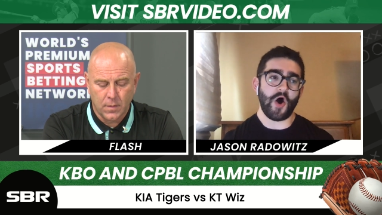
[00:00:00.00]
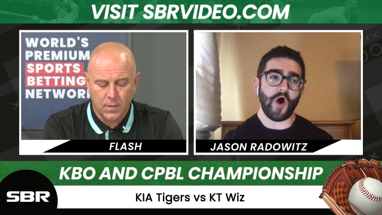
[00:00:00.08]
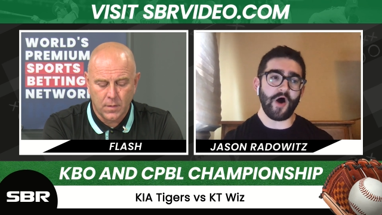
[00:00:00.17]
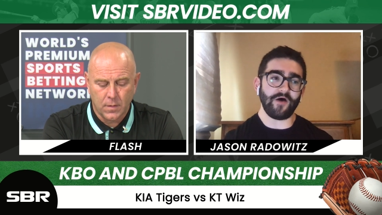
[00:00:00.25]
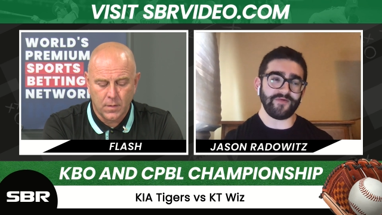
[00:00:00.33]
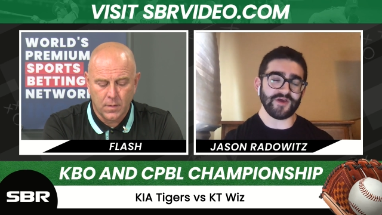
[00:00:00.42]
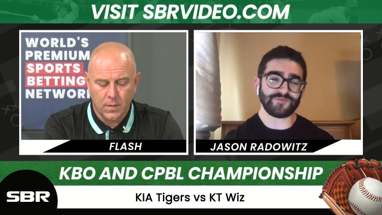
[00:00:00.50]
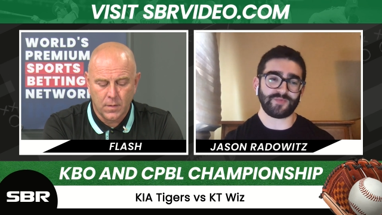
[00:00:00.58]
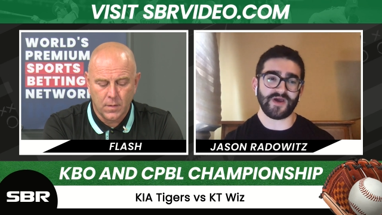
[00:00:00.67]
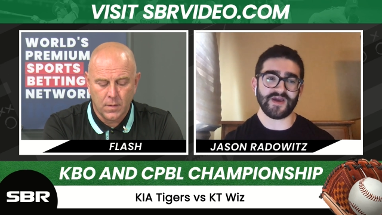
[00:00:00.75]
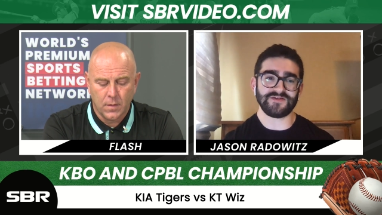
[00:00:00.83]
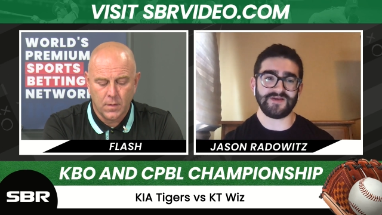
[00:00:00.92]
Speaker 1: All these
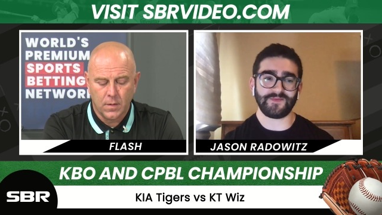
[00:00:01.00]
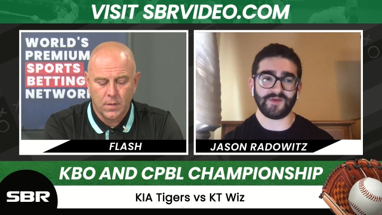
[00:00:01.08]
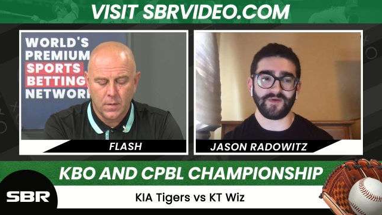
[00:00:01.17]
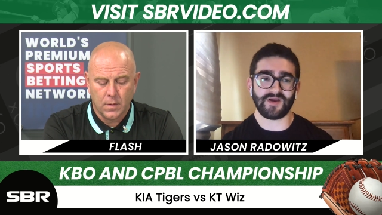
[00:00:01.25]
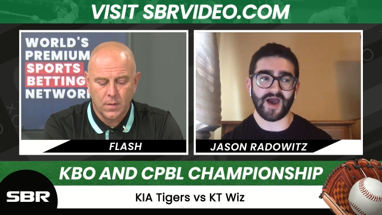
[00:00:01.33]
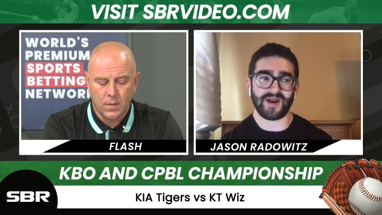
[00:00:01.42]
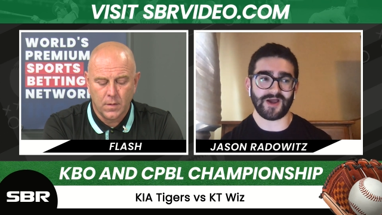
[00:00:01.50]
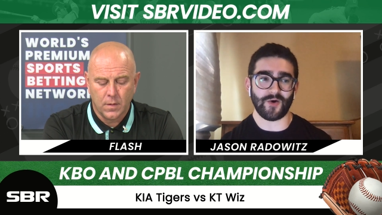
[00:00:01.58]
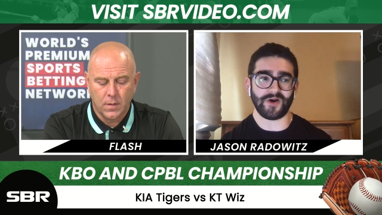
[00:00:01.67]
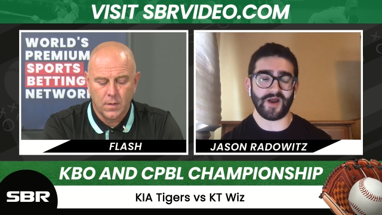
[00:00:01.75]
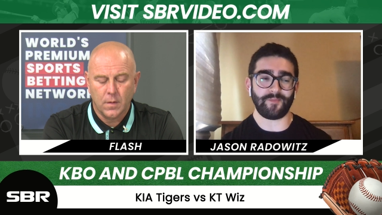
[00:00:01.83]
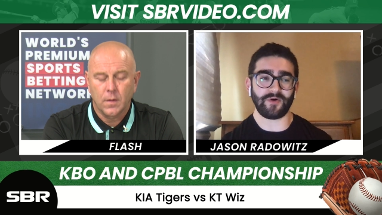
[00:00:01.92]
plays seem to be kind of
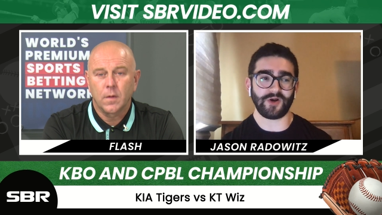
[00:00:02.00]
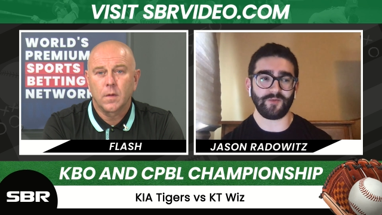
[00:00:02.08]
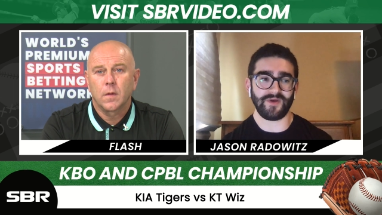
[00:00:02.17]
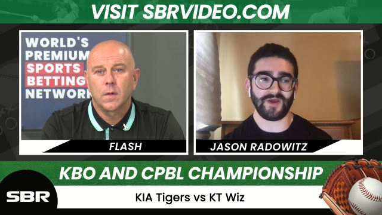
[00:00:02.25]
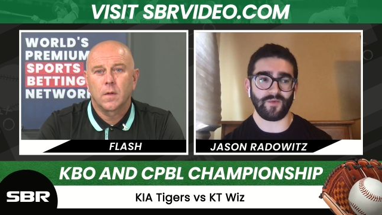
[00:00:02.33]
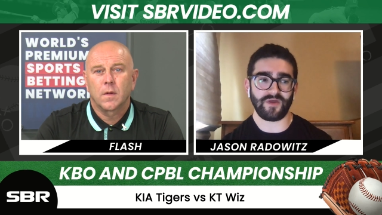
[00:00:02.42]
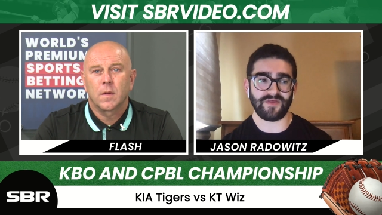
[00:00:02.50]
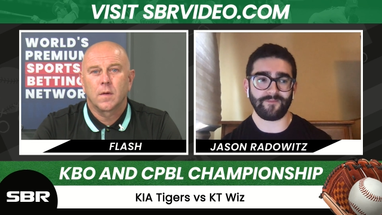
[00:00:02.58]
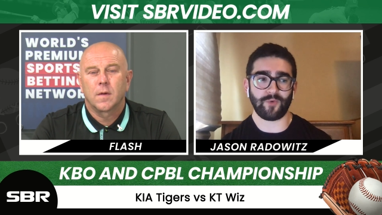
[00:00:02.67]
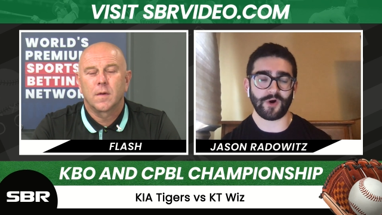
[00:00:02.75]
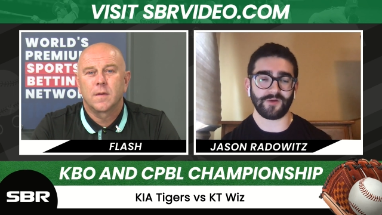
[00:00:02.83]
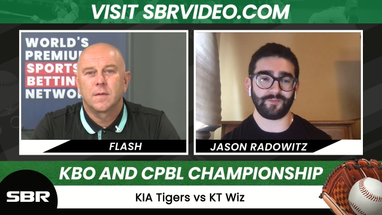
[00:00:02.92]
going up a little bit with
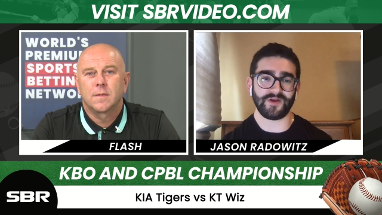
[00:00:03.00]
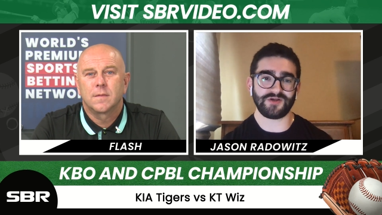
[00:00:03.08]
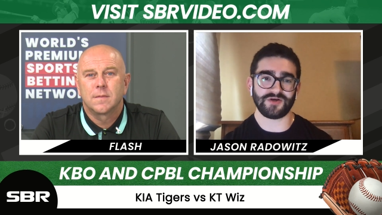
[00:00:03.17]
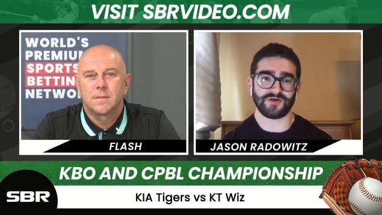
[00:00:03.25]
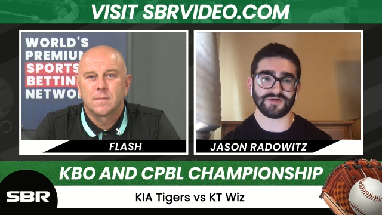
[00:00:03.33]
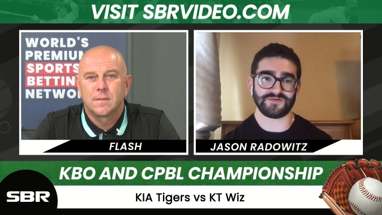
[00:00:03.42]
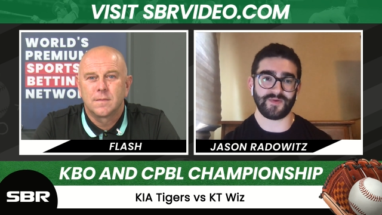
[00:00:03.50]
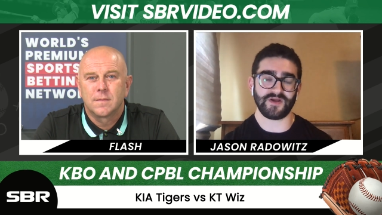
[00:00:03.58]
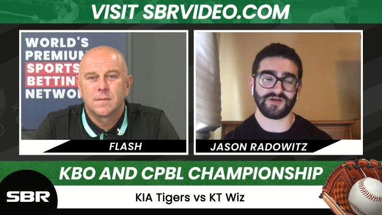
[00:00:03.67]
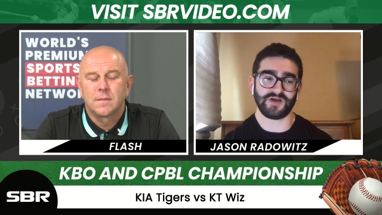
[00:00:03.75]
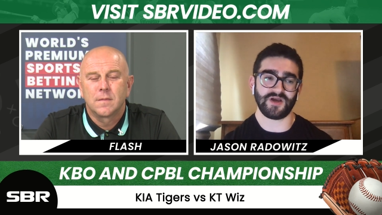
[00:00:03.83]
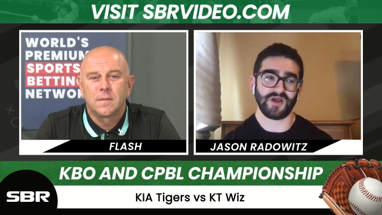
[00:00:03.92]
import pitchers
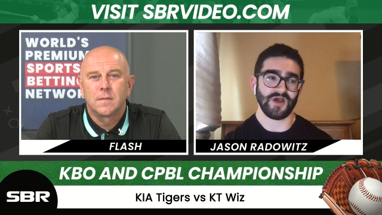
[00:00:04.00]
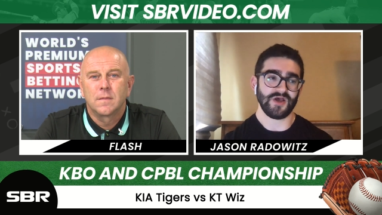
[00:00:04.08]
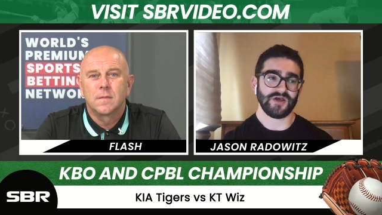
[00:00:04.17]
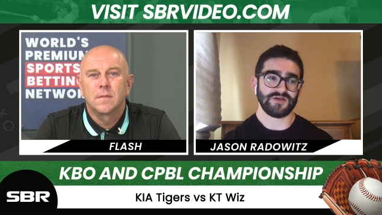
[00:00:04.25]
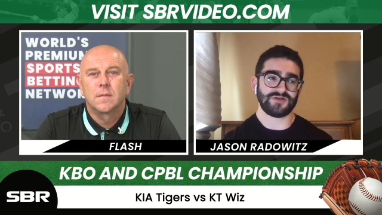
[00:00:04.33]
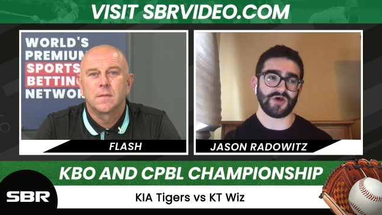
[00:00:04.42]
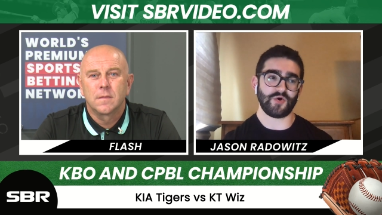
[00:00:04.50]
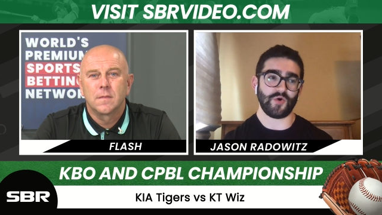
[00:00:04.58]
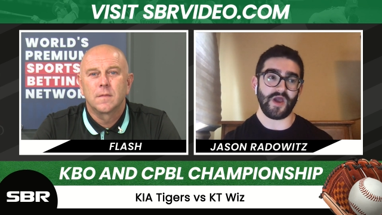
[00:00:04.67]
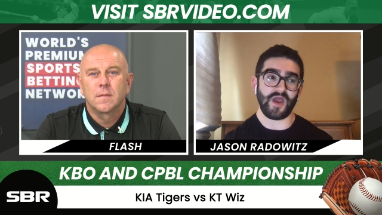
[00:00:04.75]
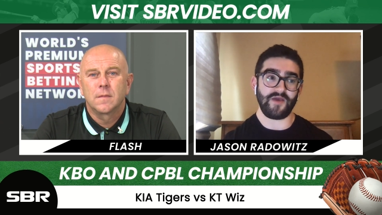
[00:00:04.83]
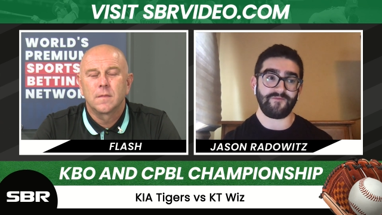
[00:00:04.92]
pitching.
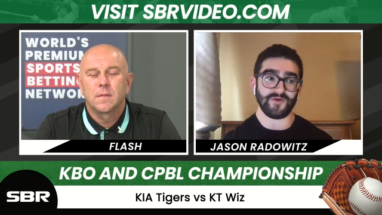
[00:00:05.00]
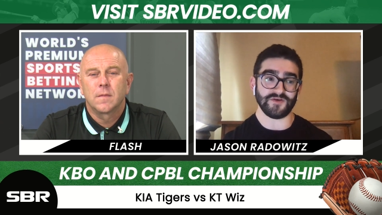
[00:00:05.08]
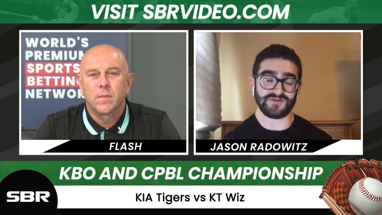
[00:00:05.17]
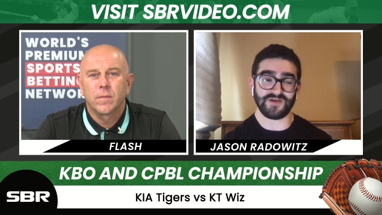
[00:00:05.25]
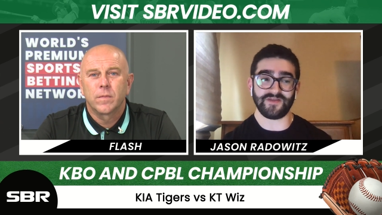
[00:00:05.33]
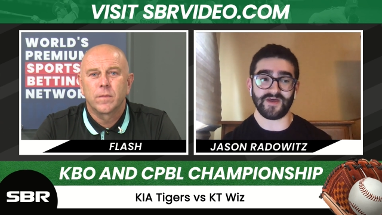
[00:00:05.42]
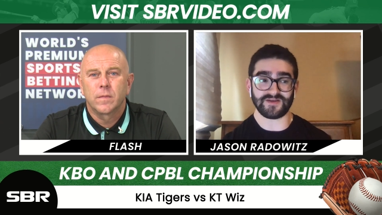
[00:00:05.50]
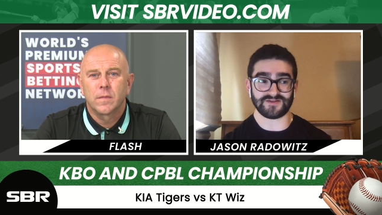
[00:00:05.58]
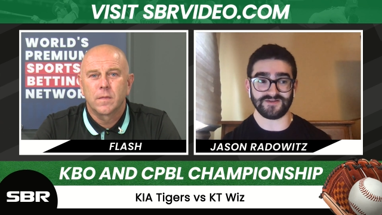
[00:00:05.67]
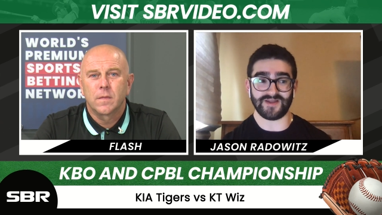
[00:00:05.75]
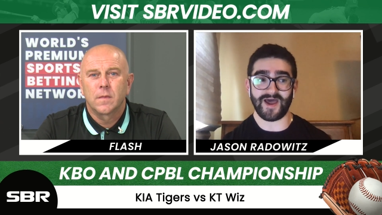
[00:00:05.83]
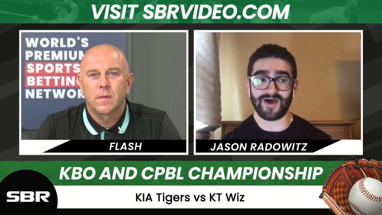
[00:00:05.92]
So if you see
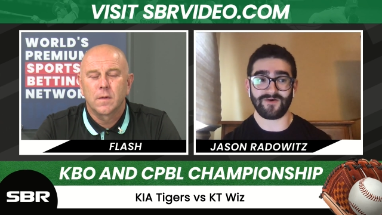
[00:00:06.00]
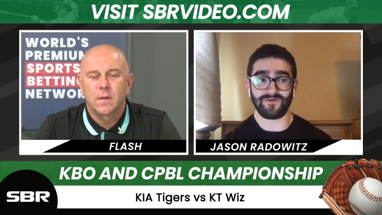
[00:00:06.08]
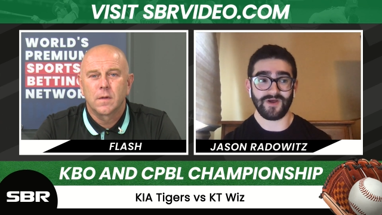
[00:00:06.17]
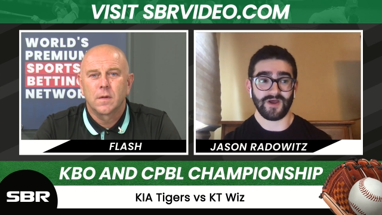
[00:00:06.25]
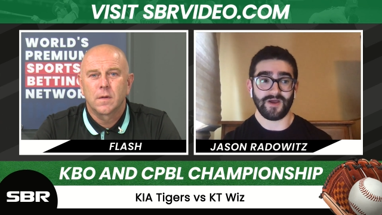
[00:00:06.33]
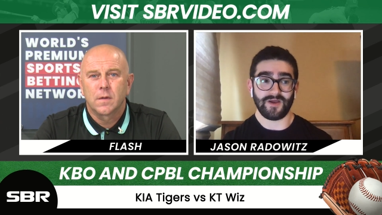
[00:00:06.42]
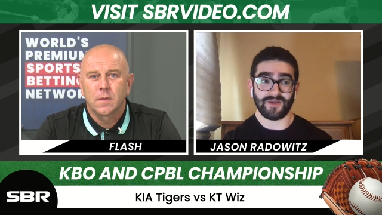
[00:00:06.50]
this now,